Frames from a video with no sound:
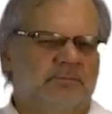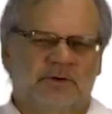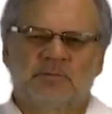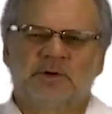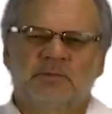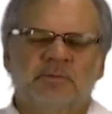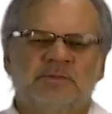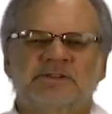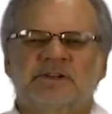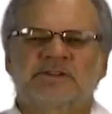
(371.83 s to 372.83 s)
family
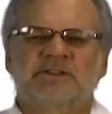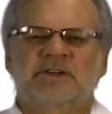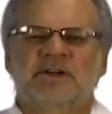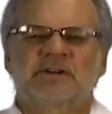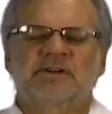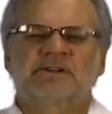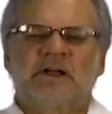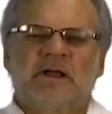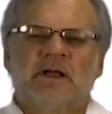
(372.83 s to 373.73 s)
members, as executors,